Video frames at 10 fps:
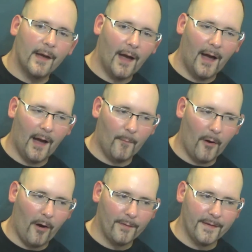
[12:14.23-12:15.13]

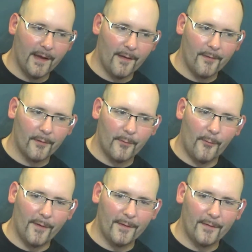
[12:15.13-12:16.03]
All the other
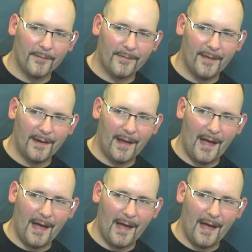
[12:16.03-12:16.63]
coils that